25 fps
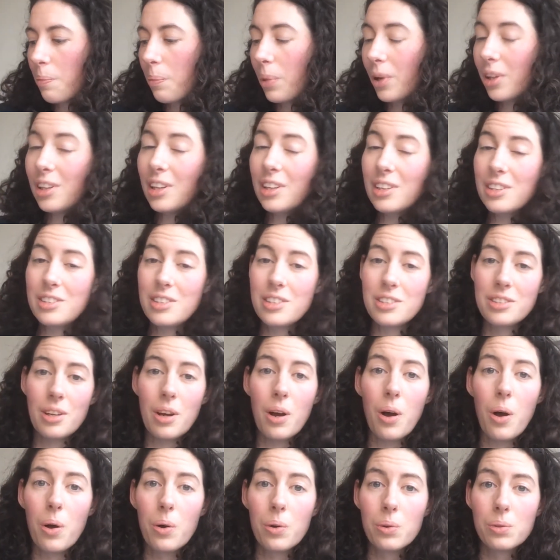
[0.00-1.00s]
But this is
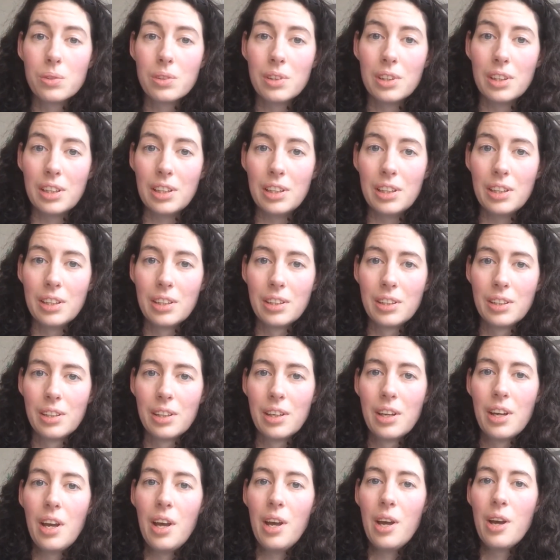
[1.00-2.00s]
only
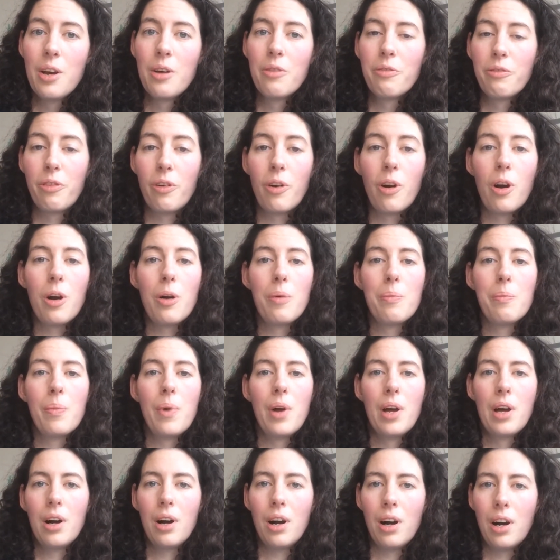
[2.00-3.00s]

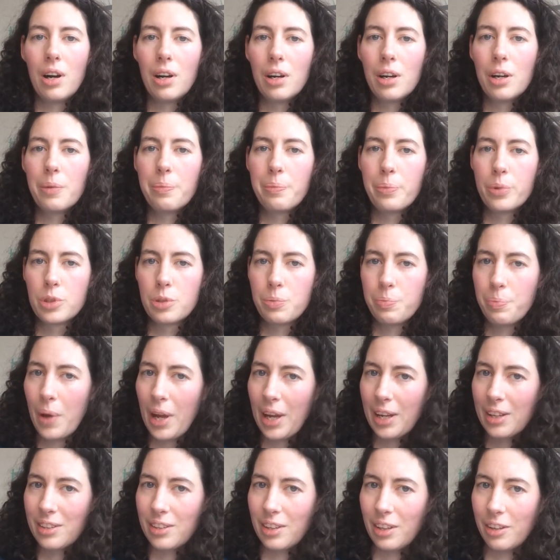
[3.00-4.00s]
from our
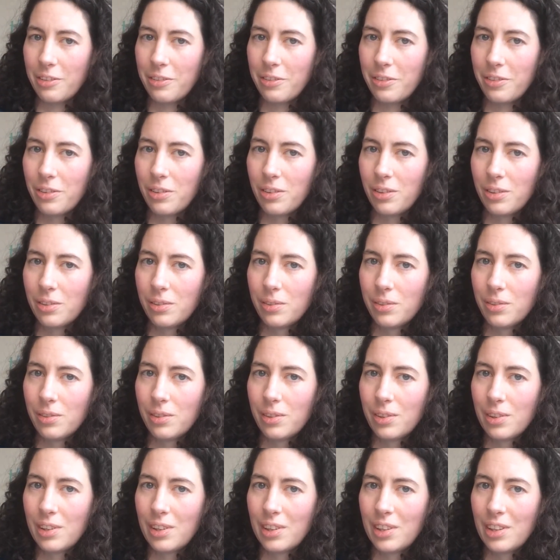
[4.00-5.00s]
perspective.
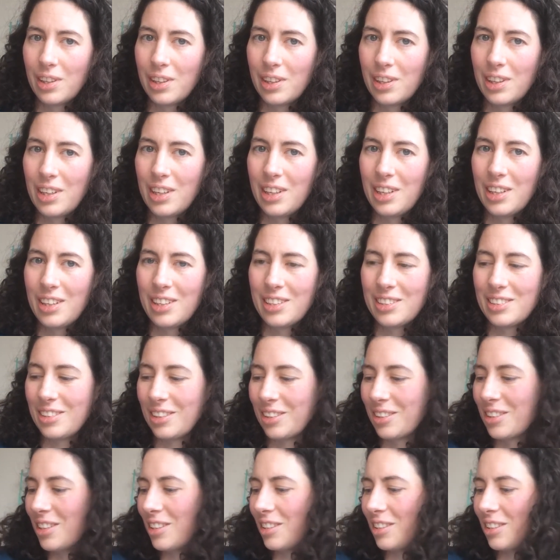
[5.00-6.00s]

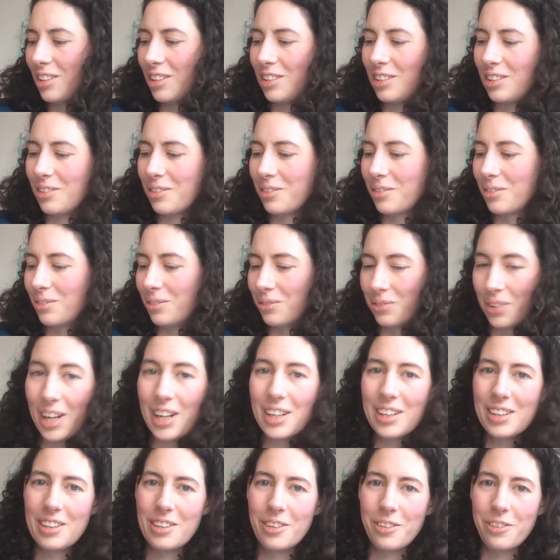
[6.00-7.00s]
So this is a
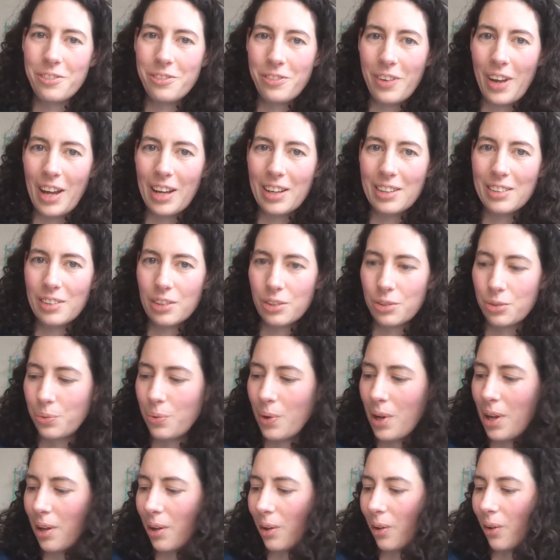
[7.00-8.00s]
relative fact as
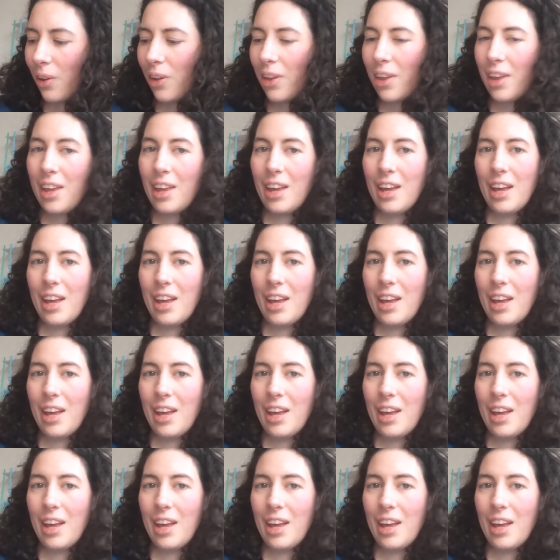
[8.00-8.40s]
well,